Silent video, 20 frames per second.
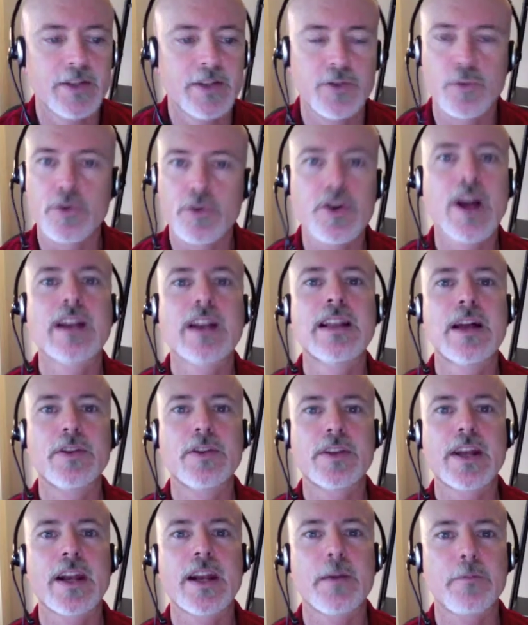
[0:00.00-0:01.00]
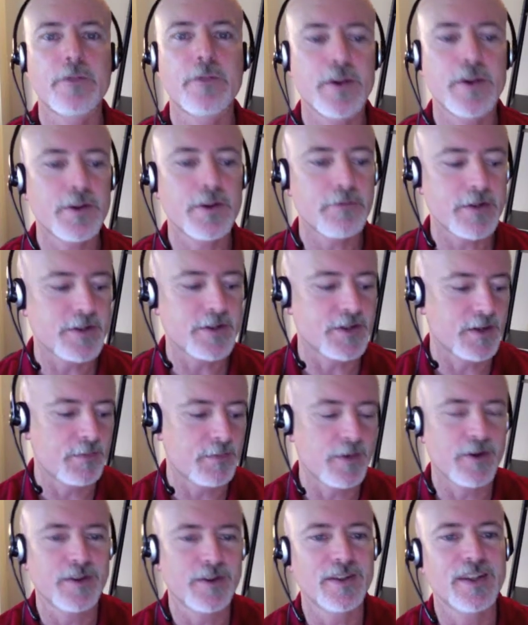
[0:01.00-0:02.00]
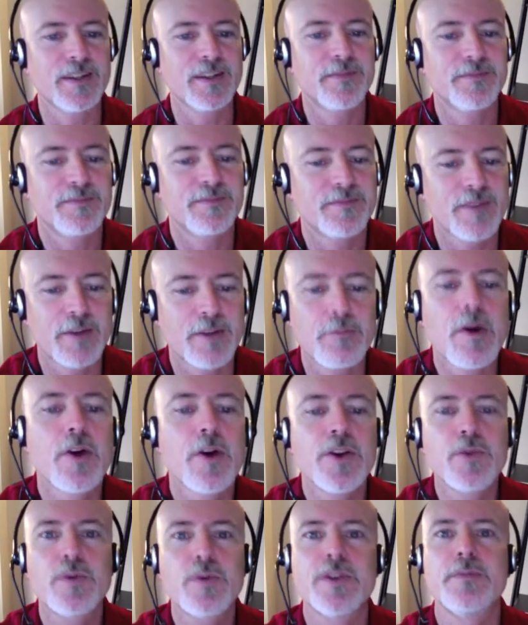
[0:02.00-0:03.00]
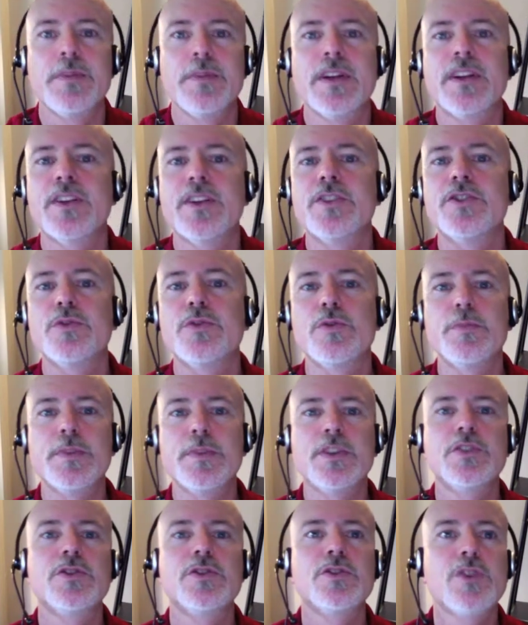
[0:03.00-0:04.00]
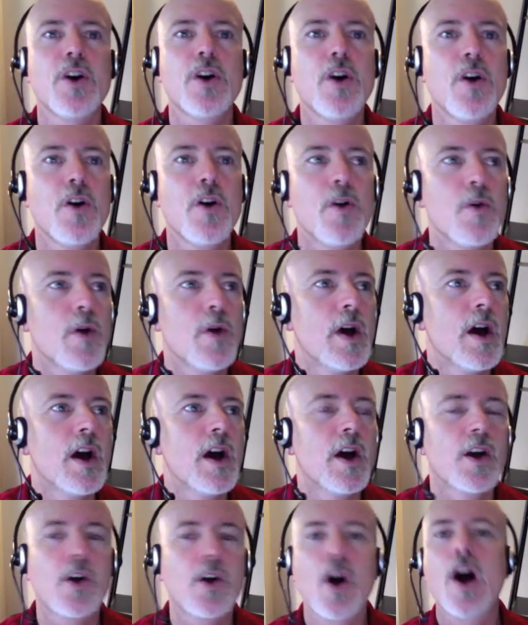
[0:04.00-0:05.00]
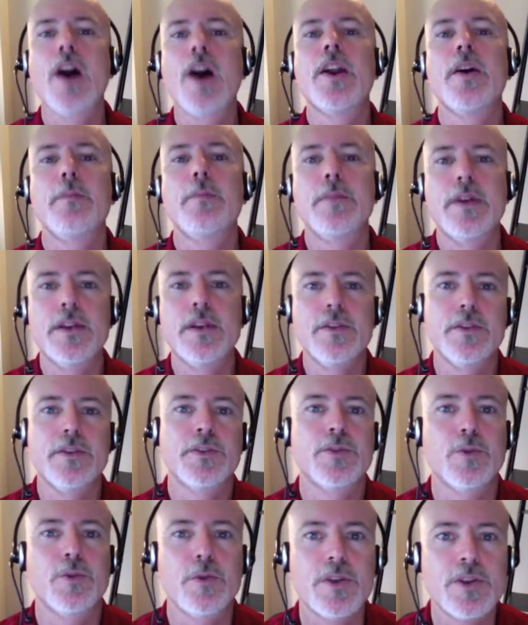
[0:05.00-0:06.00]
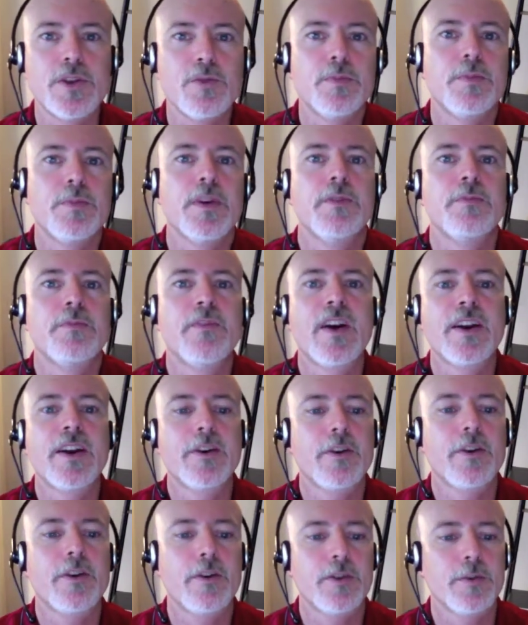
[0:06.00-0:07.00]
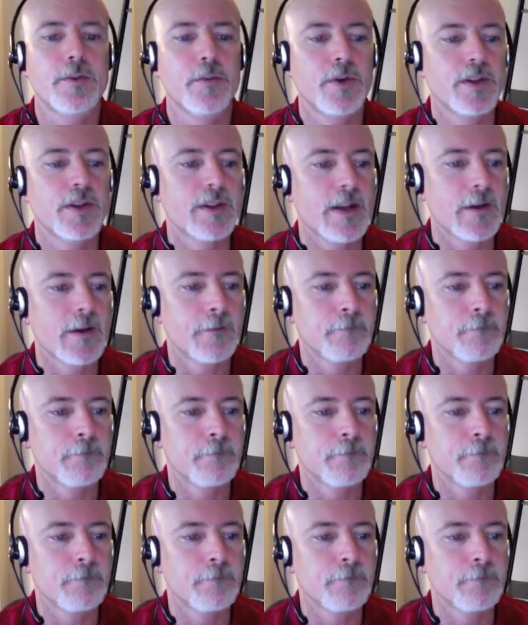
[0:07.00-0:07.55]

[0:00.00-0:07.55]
you were not allowed to get up for any reason, apparently. Right? Well, you wouldn't be, because you would be so caught up in the story, you'd find it hard to put it down.